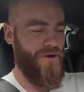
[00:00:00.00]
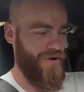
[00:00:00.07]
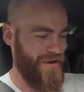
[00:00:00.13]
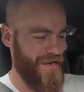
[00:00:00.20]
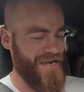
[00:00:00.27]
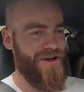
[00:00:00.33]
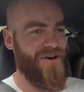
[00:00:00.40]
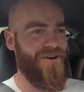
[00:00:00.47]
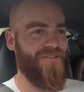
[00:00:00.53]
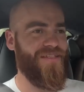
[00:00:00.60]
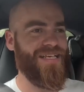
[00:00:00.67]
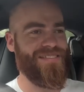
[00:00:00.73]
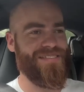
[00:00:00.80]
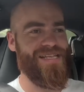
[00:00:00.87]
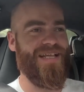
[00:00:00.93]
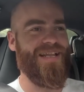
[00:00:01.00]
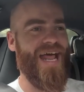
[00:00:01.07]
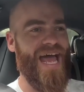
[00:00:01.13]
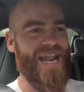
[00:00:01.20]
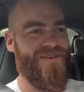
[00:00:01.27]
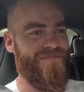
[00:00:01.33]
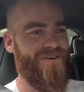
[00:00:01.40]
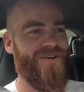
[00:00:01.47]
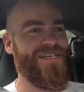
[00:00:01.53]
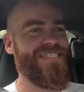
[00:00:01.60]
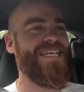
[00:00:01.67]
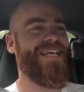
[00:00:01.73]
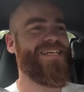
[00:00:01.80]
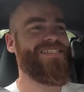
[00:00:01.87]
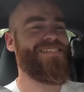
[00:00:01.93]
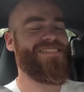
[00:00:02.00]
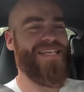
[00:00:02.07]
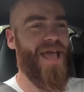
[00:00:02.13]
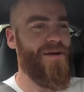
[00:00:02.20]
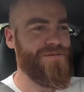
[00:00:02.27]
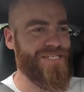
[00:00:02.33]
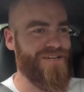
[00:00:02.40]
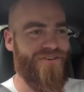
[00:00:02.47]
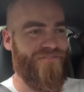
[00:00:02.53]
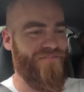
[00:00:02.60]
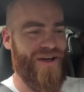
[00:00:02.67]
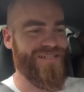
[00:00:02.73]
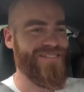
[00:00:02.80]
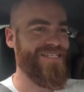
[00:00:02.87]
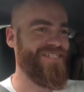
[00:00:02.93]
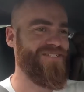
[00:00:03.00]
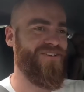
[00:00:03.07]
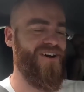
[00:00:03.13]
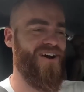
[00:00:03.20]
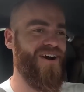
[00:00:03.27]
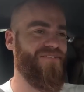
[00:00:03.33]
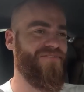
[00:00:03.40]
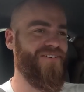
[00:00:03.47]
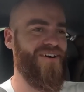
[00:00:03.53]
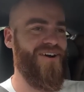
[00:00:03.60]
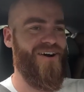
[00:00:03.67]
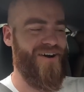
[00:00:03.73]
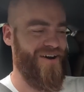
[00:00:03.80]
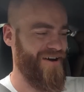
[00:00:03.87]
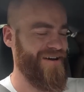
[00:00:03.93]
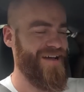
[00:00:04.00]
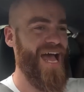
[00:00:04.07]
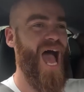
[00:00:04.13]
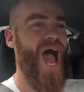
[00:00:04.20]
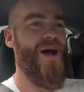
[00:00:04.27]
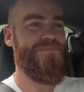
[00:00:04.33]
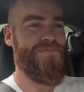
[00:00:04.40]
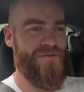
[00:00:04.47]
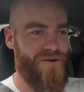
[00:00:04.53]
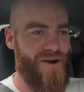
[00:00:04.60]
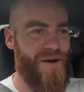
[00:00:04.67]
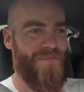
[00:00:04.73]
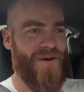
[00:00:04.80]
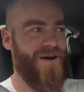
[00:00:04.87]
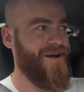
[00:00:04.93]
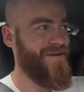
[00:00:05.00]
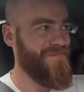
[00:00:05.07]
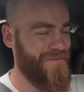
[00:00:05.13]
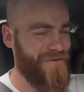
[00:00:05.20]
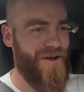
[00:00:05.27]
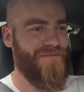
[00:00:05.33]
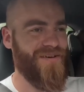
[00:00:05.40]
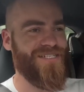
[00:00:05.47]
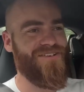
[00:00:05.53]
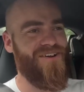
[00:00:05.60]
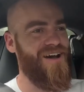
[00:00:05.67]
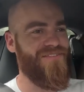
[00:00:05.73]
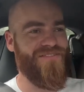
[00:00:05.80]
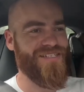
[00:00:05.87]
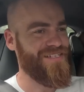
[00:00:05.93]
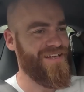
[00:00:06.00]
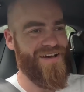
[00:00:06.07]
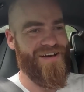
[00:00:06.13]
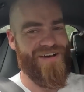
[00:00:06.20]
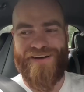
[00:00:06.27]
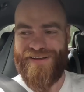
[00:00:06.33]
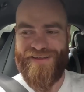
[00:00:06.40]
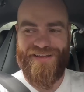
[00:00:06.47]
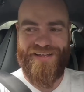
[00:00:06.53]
all in all, this little animal is exceptional fun to drive. Oh, a proper driver's car.